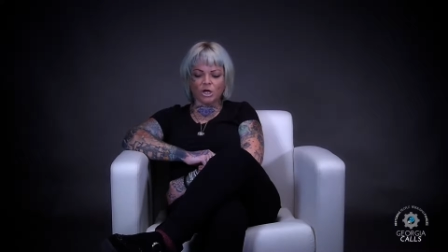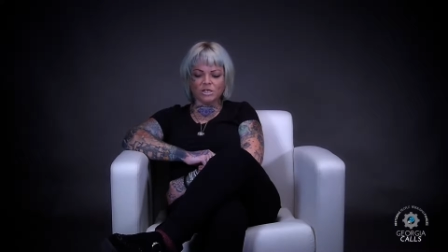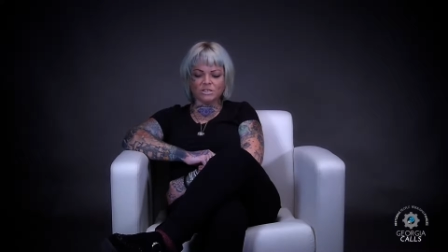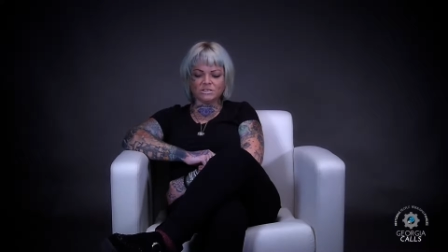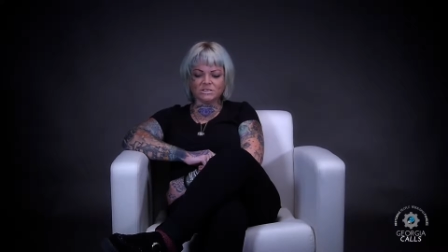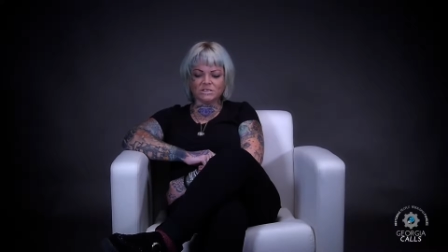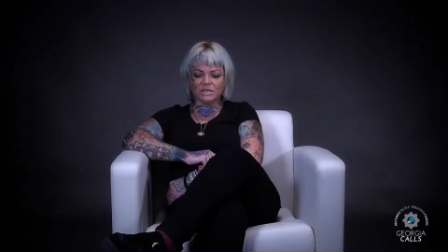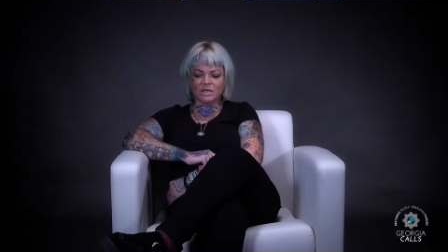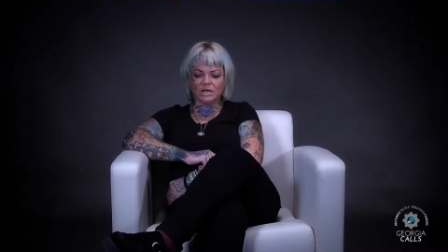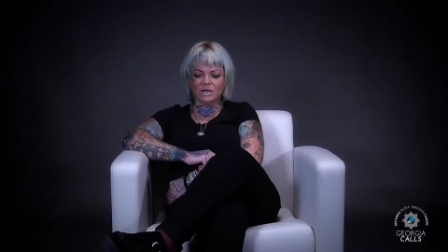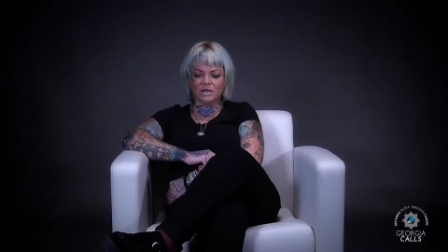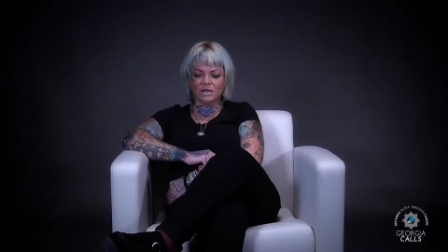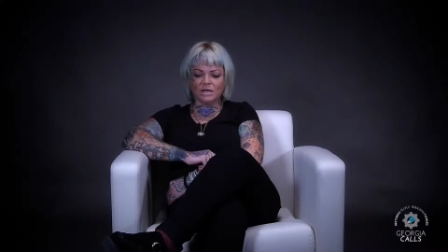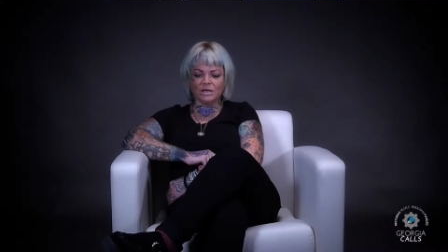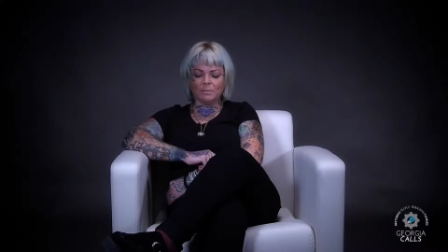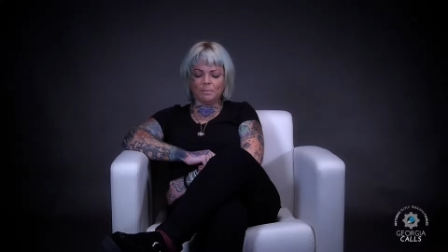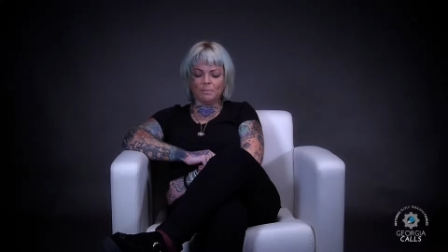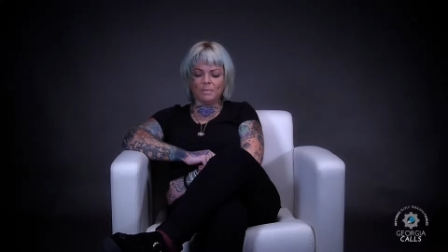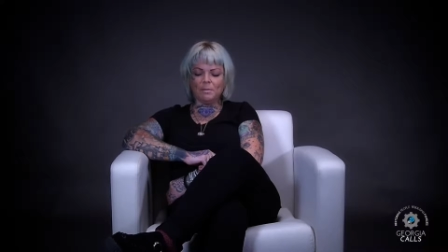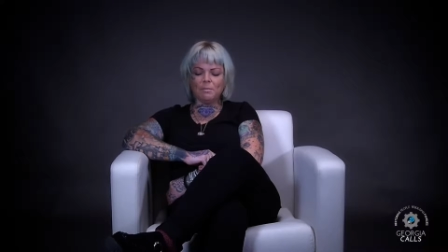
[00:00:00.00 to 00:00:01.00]

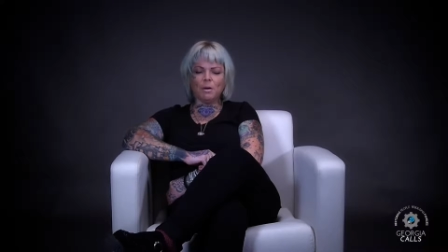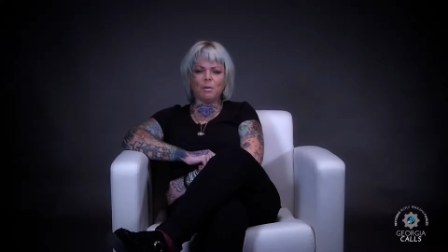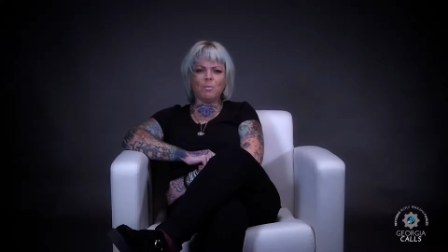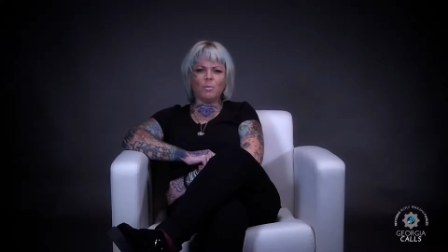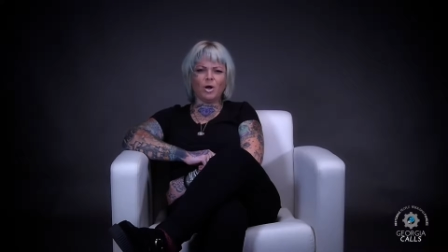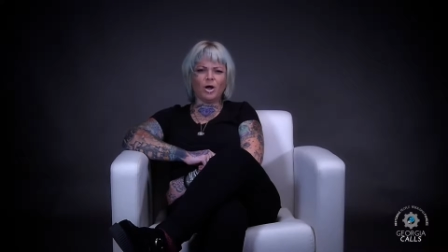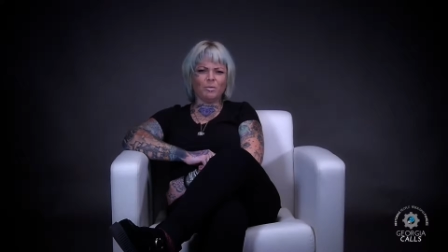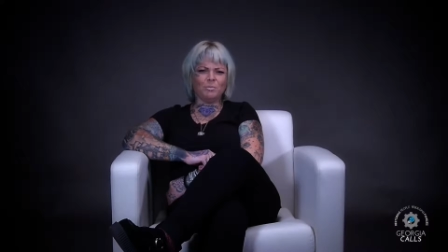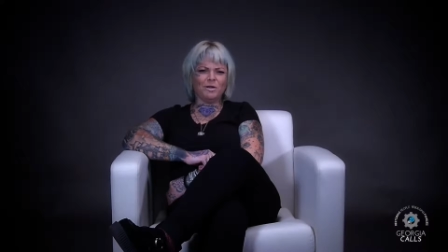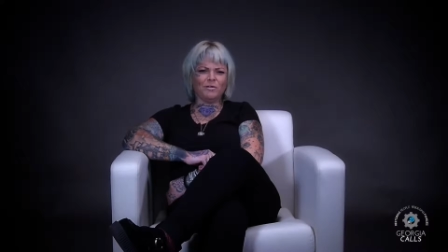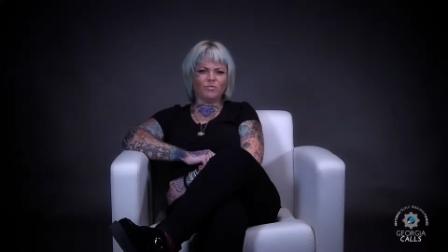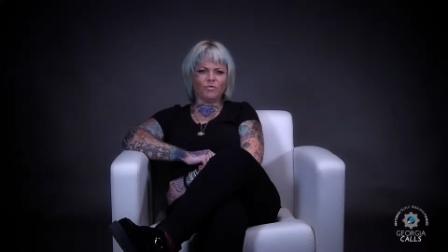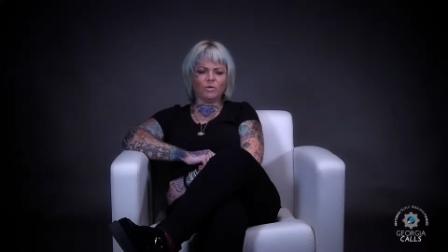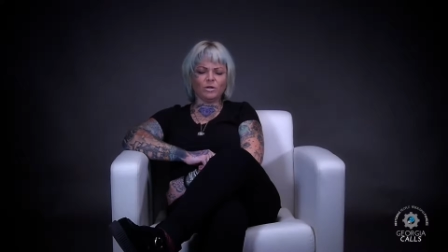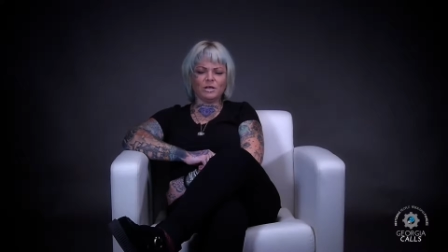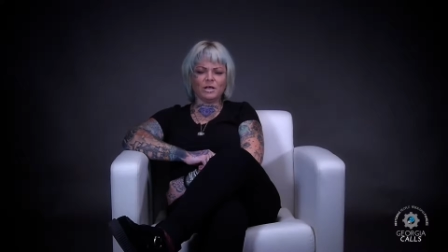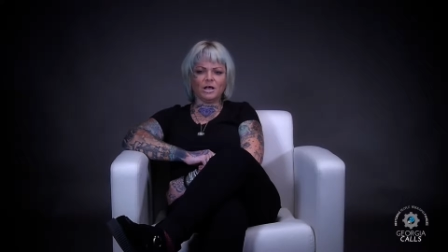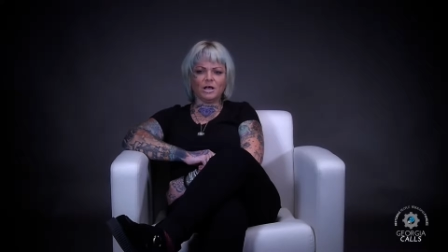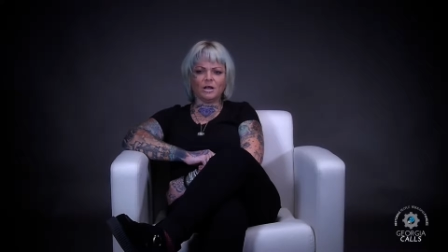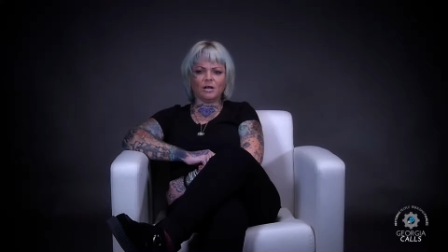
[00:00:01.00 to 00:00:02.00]
honestly, me and my mom
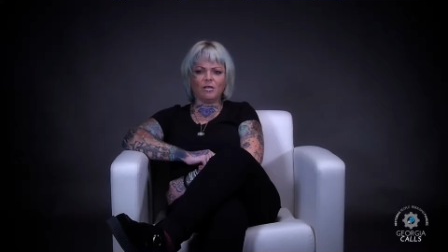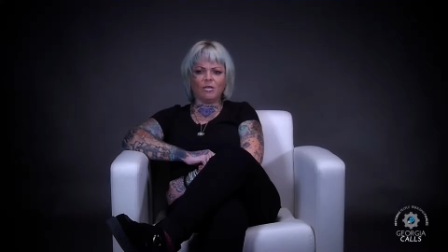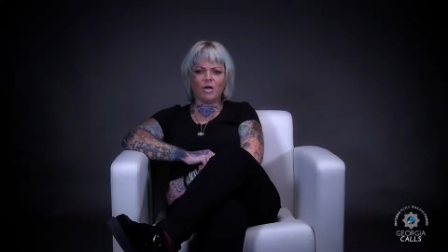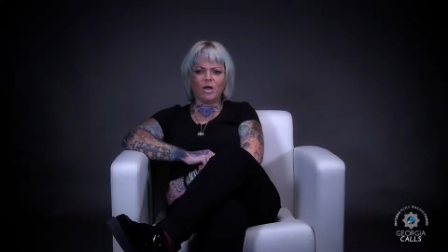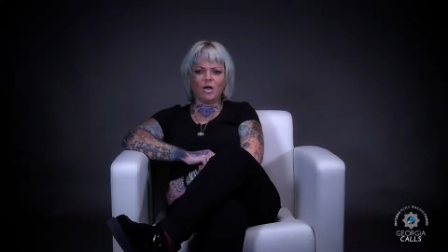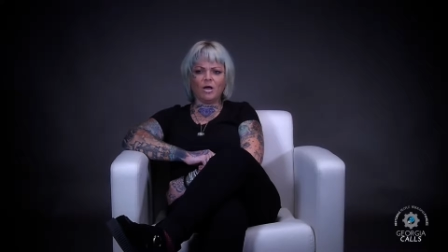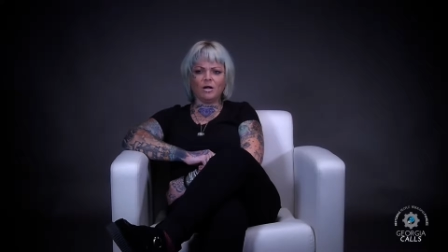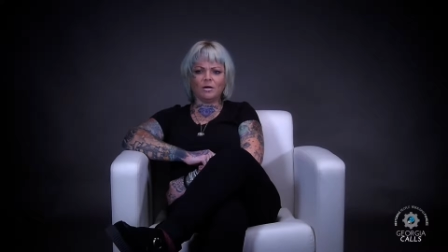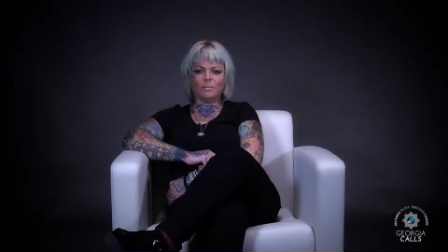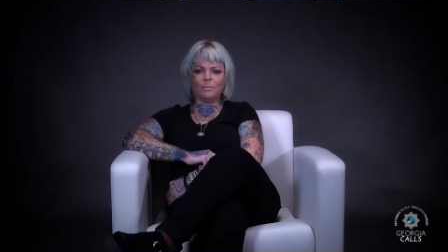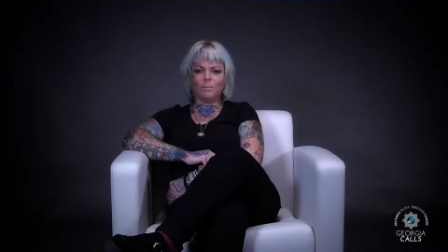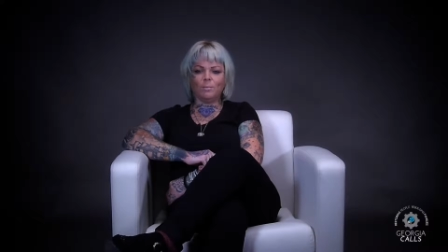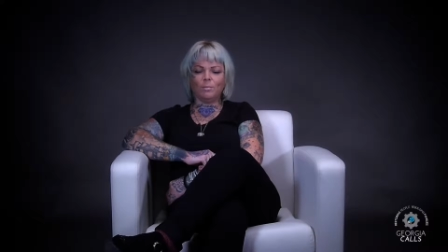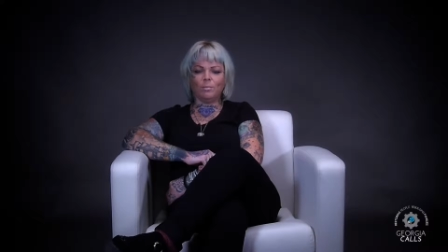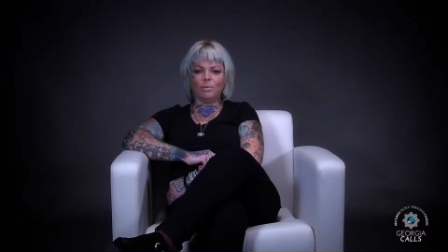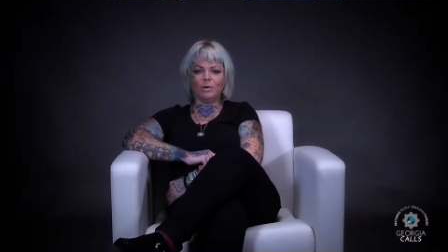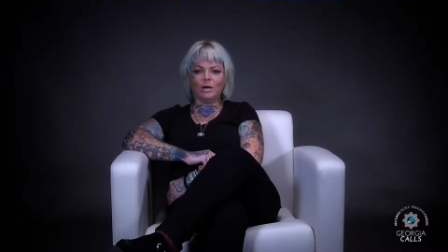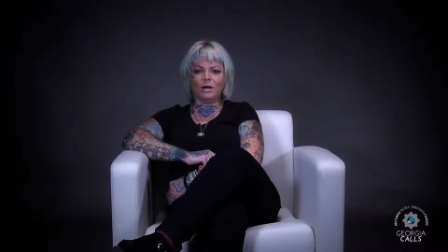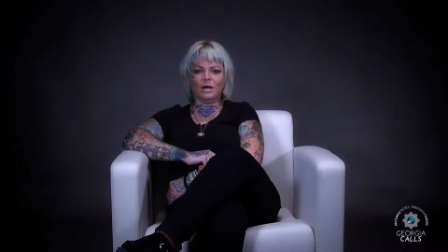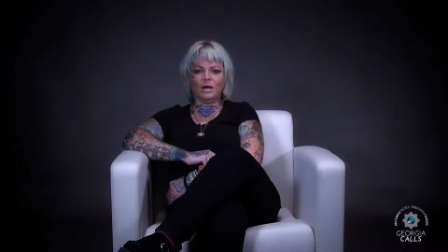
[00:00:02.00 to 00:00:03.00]
never really got
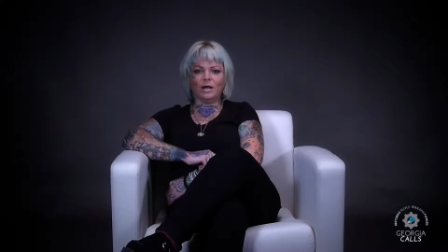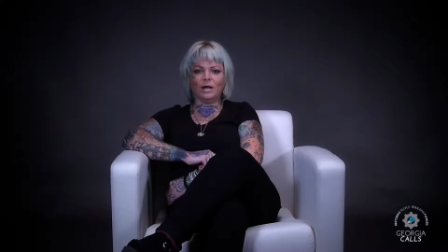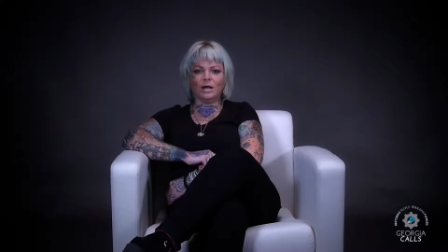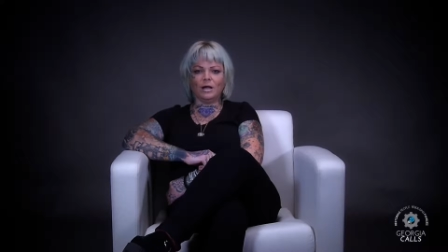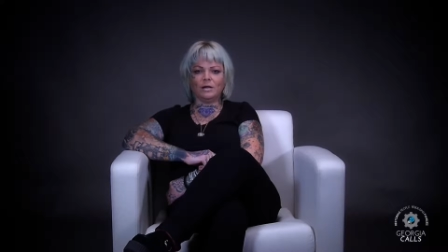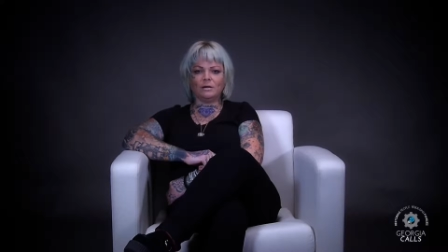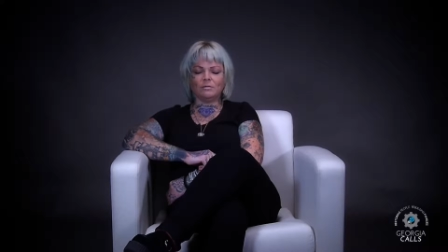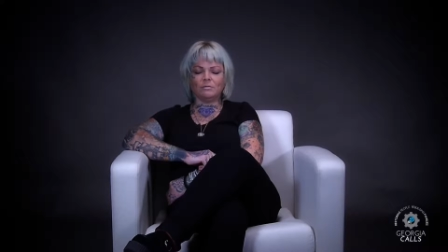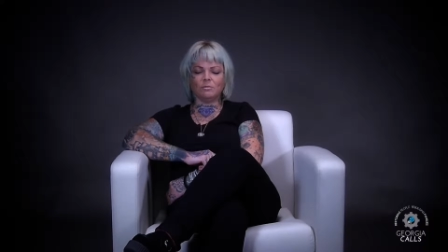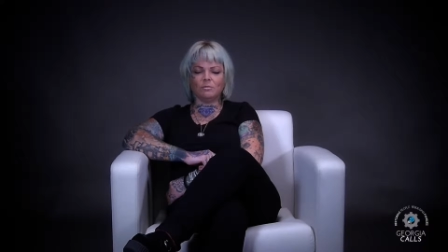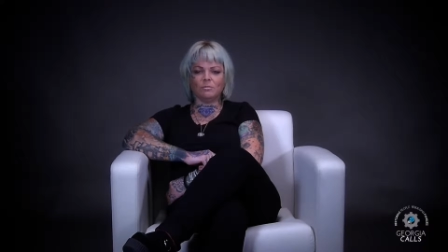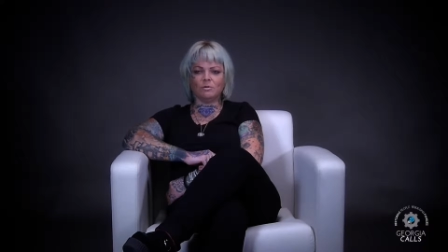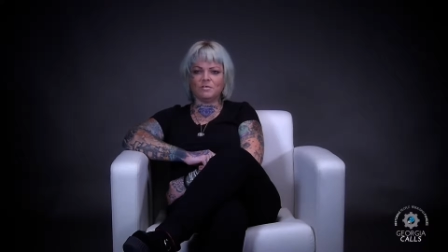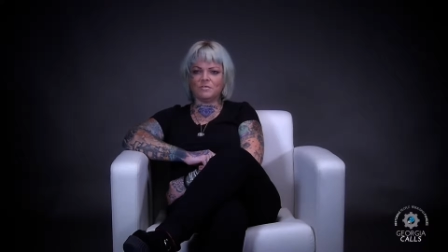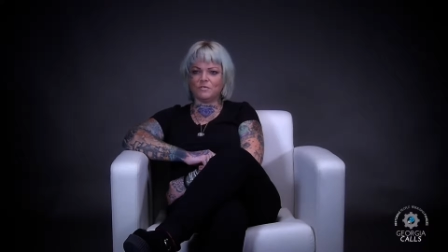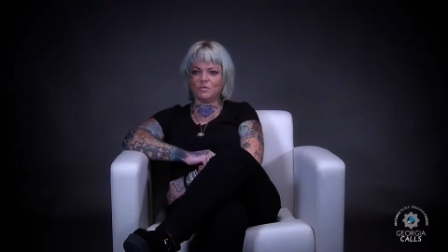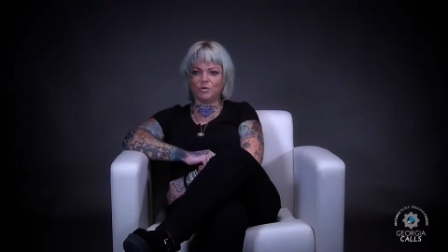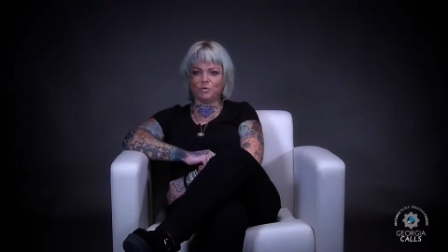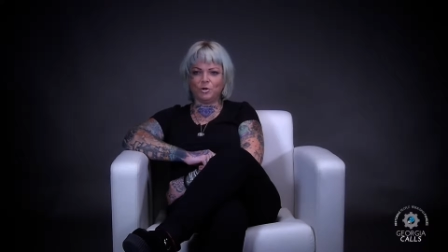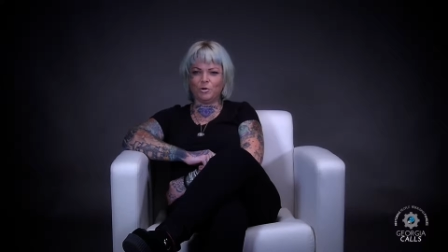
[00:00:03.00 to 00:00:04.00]
along, but
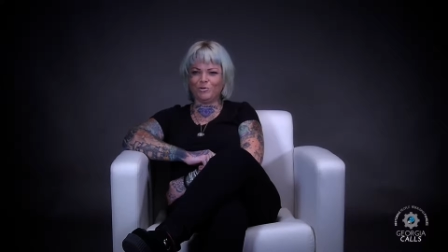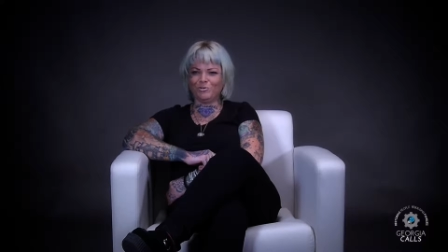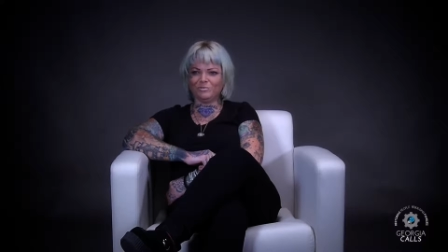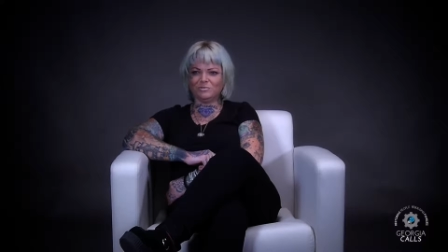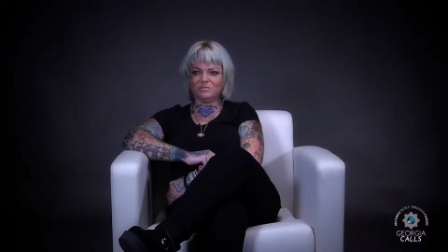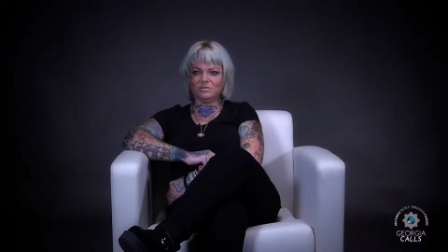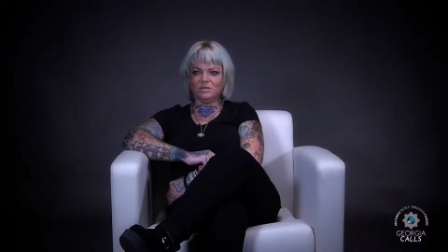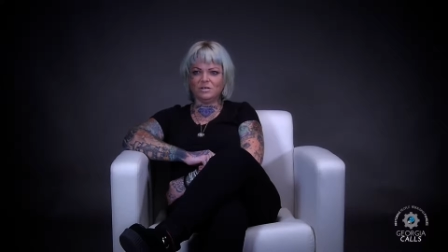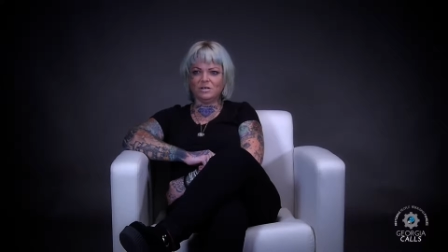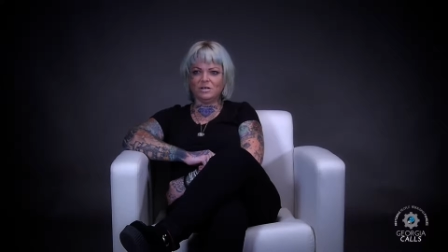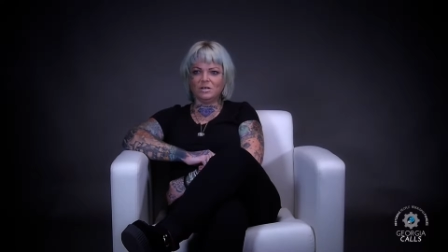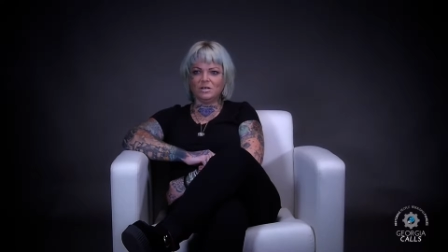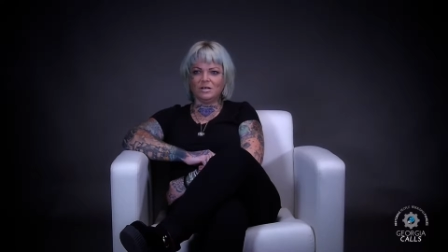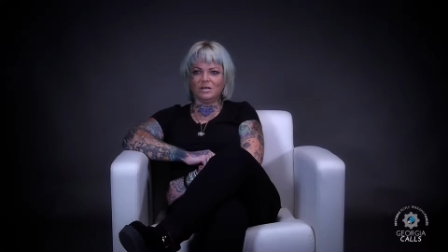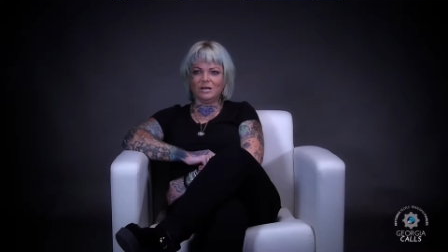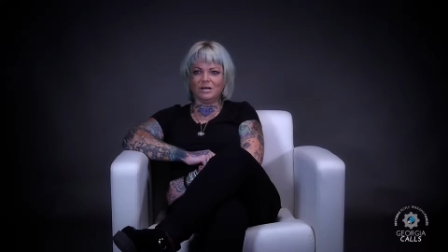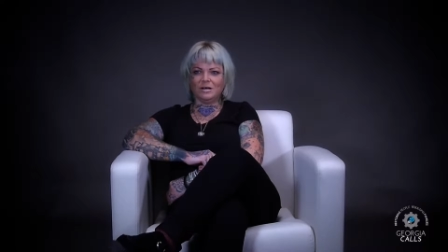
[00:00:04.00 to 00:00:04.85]
we still don't.